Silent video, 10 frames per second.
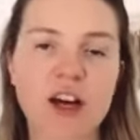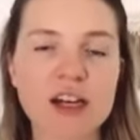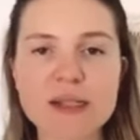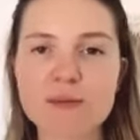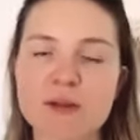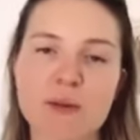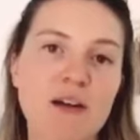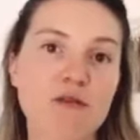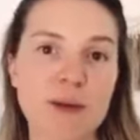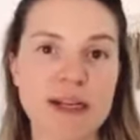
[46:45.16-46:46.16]
to customers
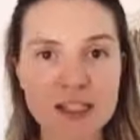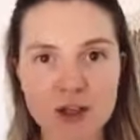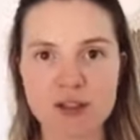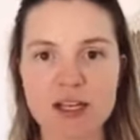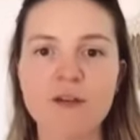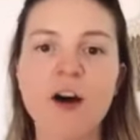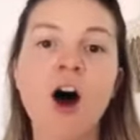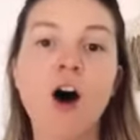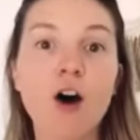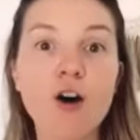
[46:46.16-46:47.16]
without repeating yourself
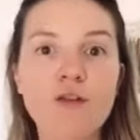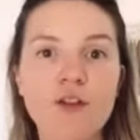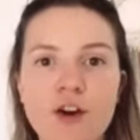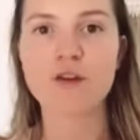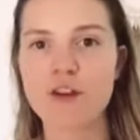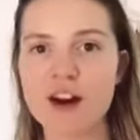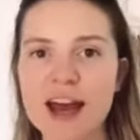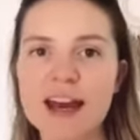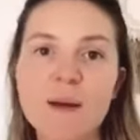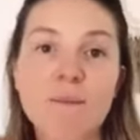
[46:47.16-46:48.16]
over and over
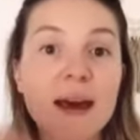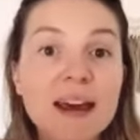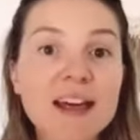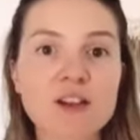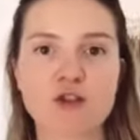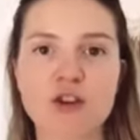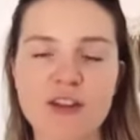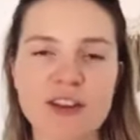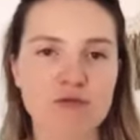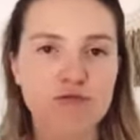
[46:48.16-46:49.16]
again, and making sure
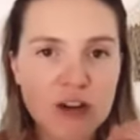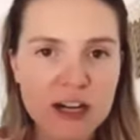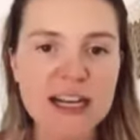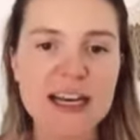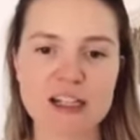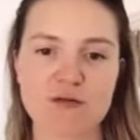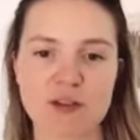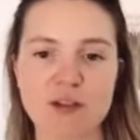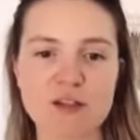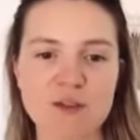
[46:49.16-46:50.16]
that this really gets
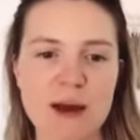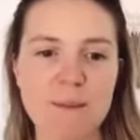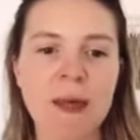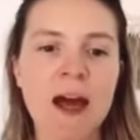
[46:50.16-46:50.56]
results for them.